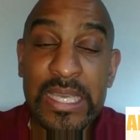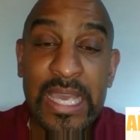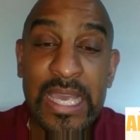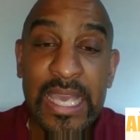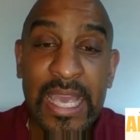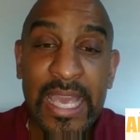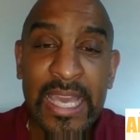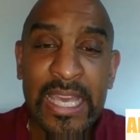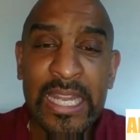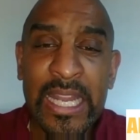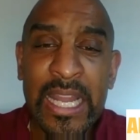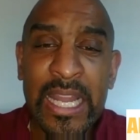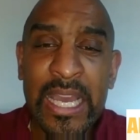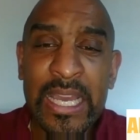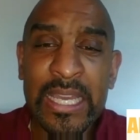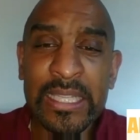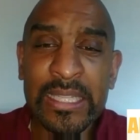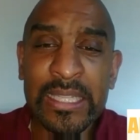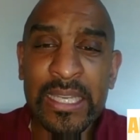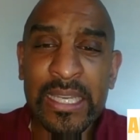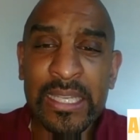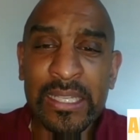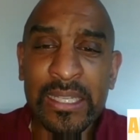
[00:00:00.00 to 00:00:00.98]
And
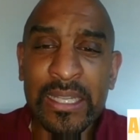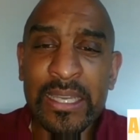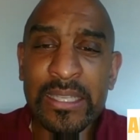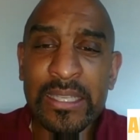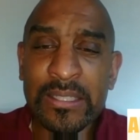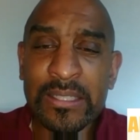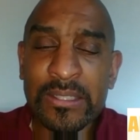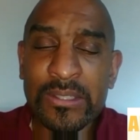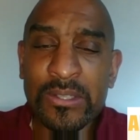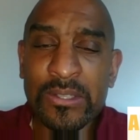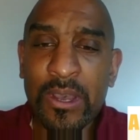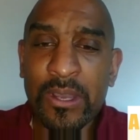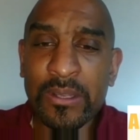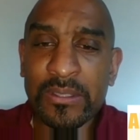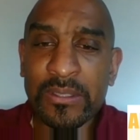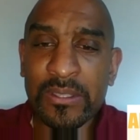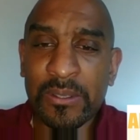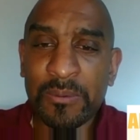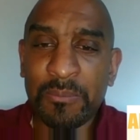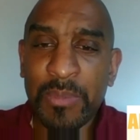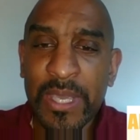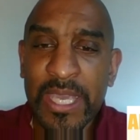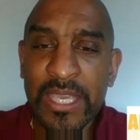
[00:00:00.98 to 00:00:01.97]
I like to talk
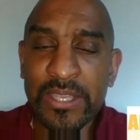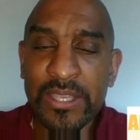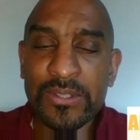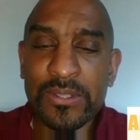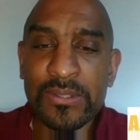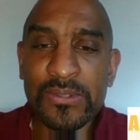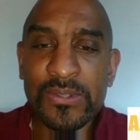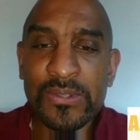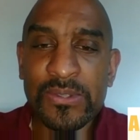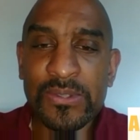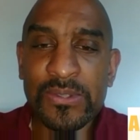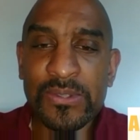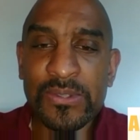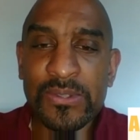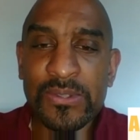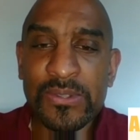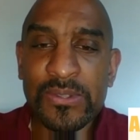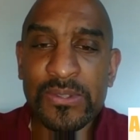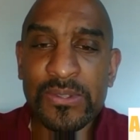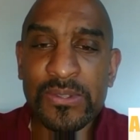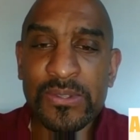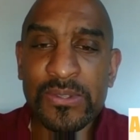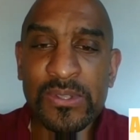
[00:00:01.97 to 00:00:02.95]
to patients
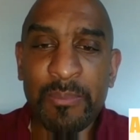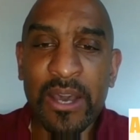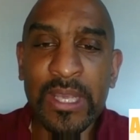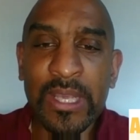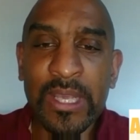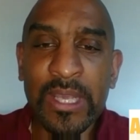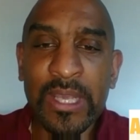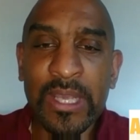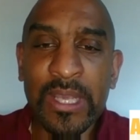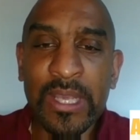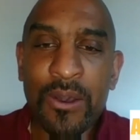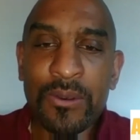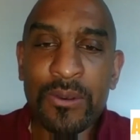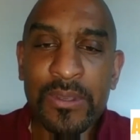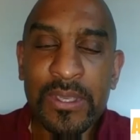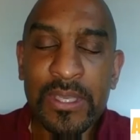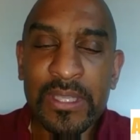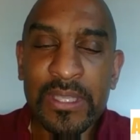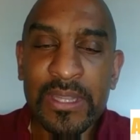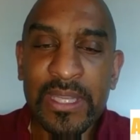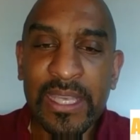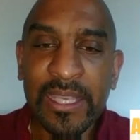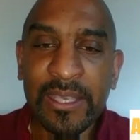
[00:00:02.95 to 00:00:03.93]
about
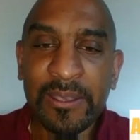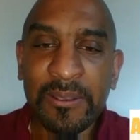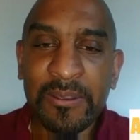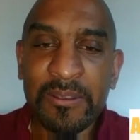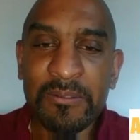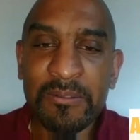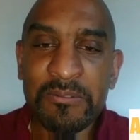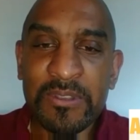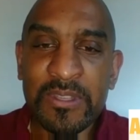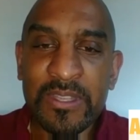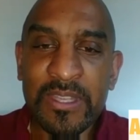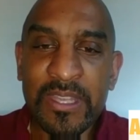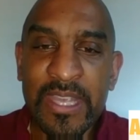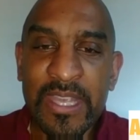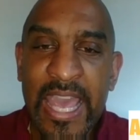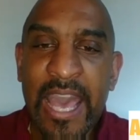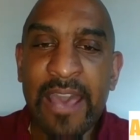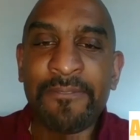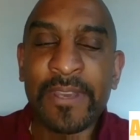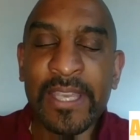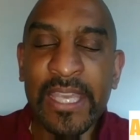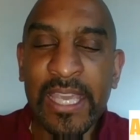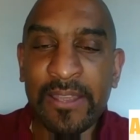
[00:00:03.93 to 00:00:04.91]
how can they
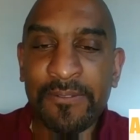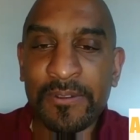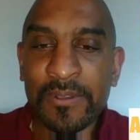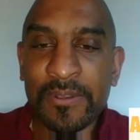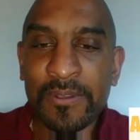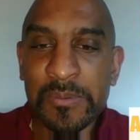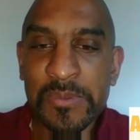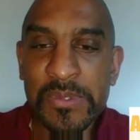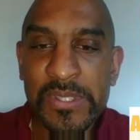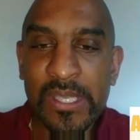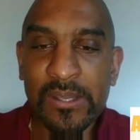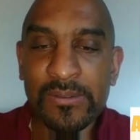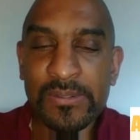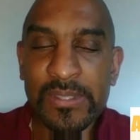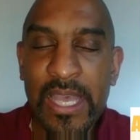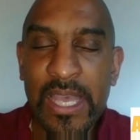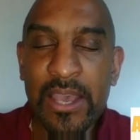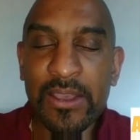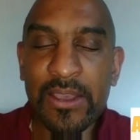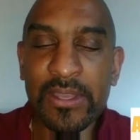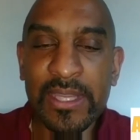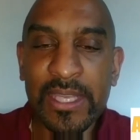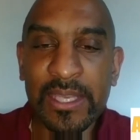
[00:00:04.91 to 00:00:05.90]
advocate for
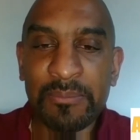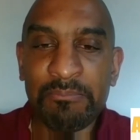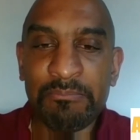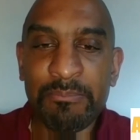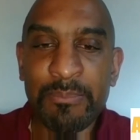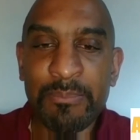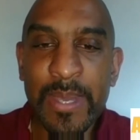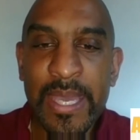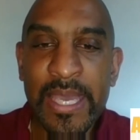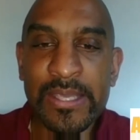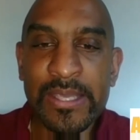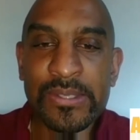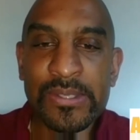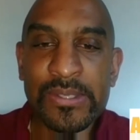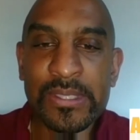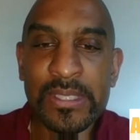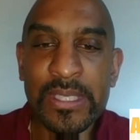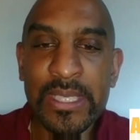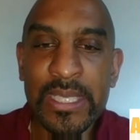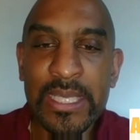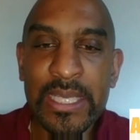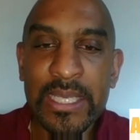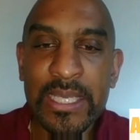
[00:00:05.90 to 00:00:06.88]
themselves? How can they
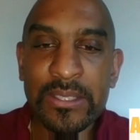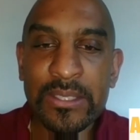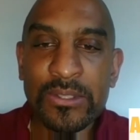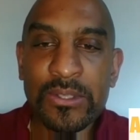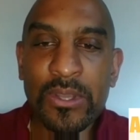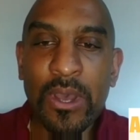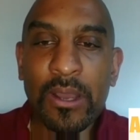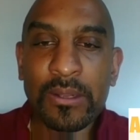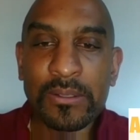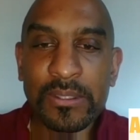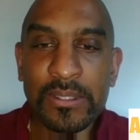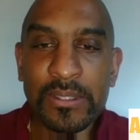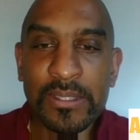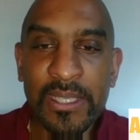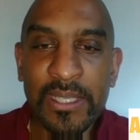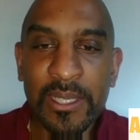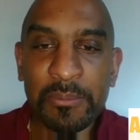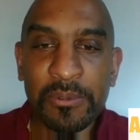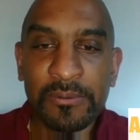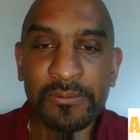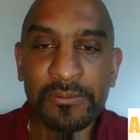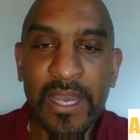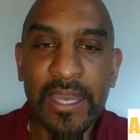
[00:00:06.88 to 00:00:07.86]
best talk to
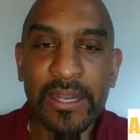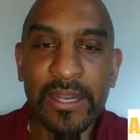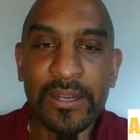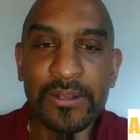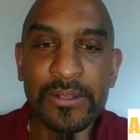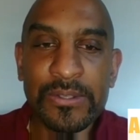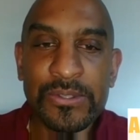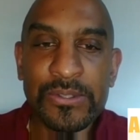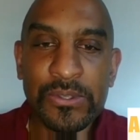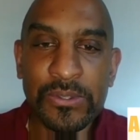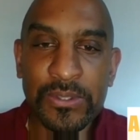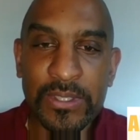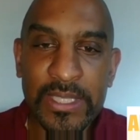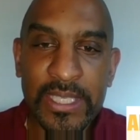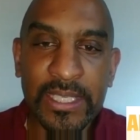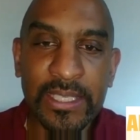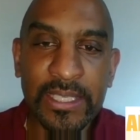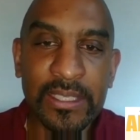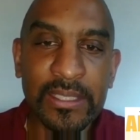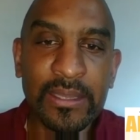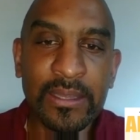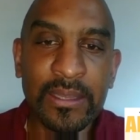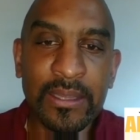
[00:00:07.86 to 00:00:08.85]
their provider so that they
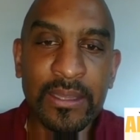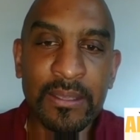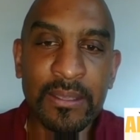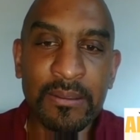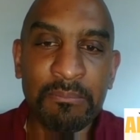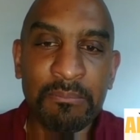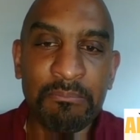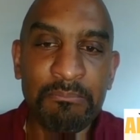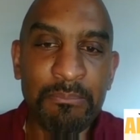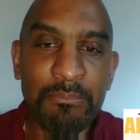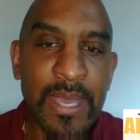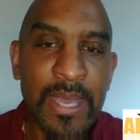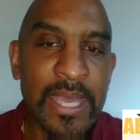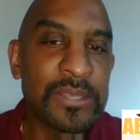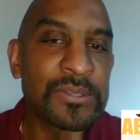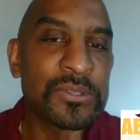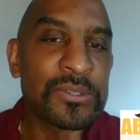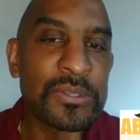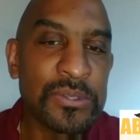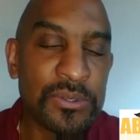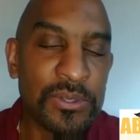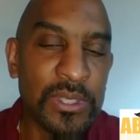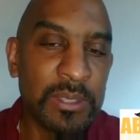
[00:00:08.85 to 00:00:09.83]
get the
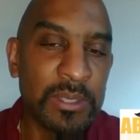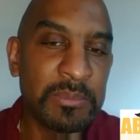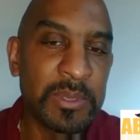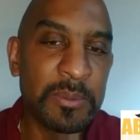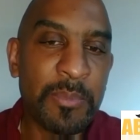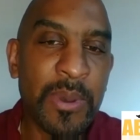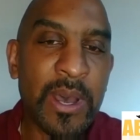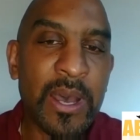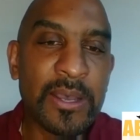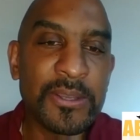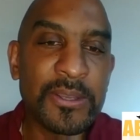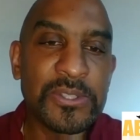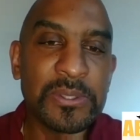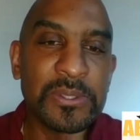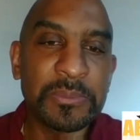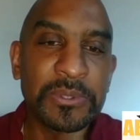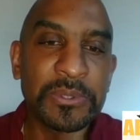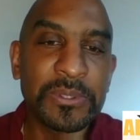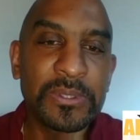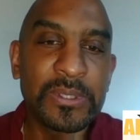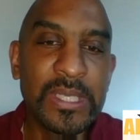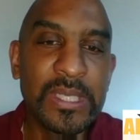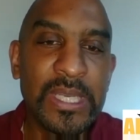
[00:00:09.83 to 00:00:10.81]
best treatment
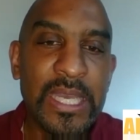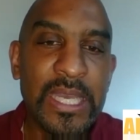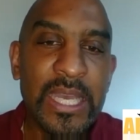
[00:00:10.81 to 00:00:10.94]
possible?